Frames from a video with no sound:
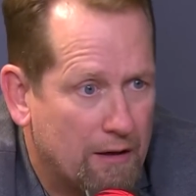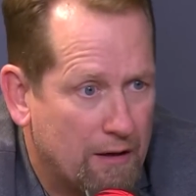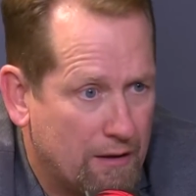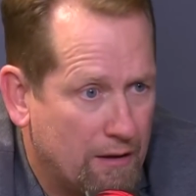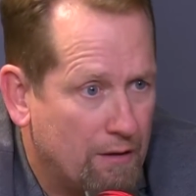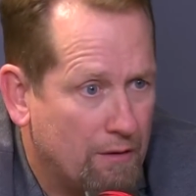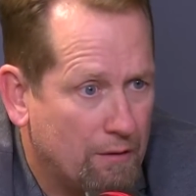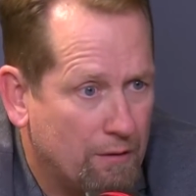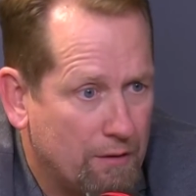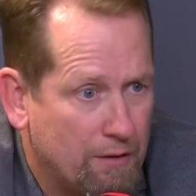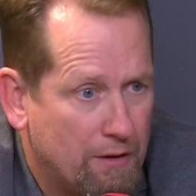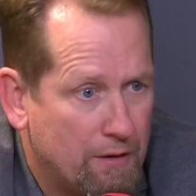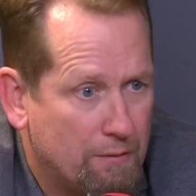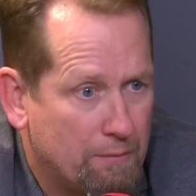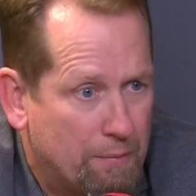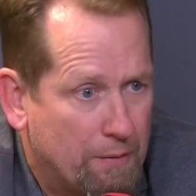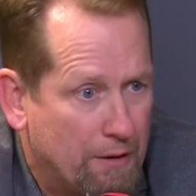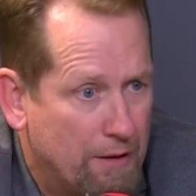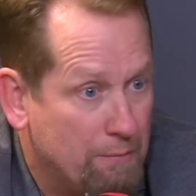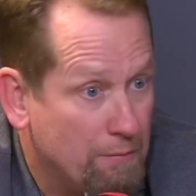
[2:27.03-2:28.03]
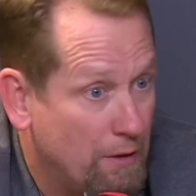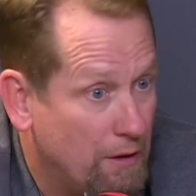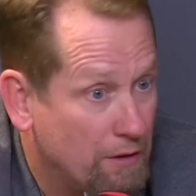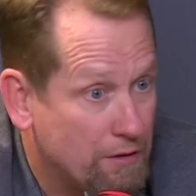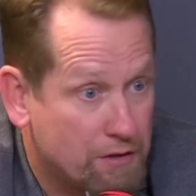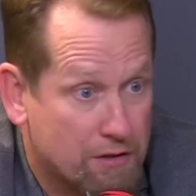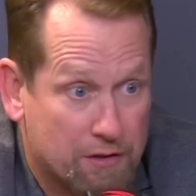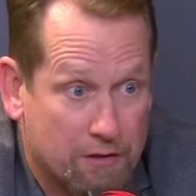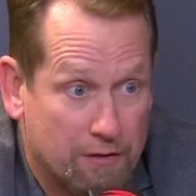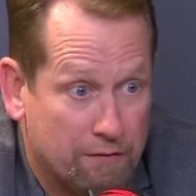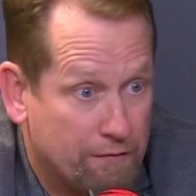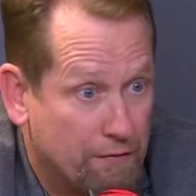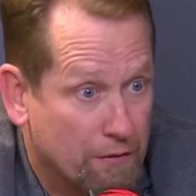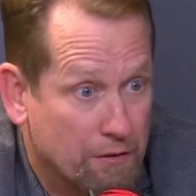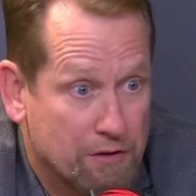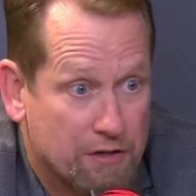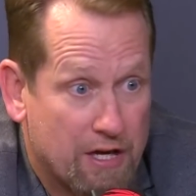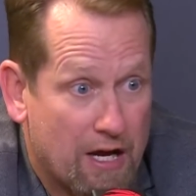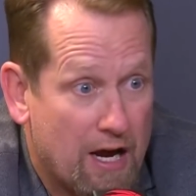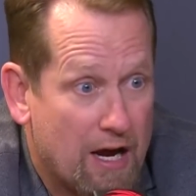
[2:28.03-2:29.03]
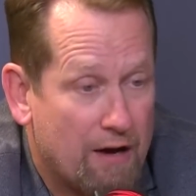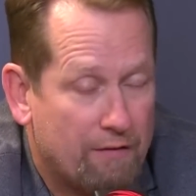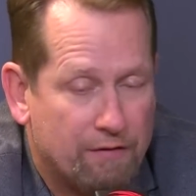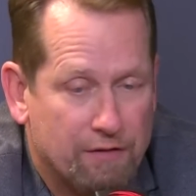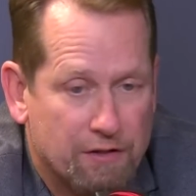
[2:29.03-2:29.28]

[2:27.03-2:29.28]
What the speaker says: You know, he didn't play much in the first half.